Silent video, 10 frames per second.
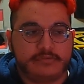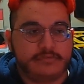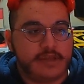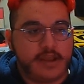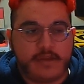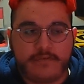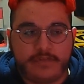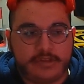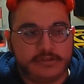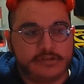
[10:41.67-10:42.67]
I felt
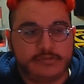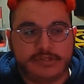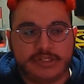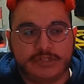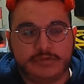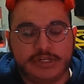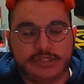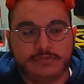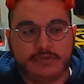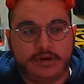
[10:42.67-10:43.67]
like it was going to be a
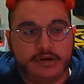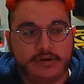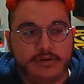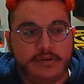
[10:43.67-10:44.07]
situation where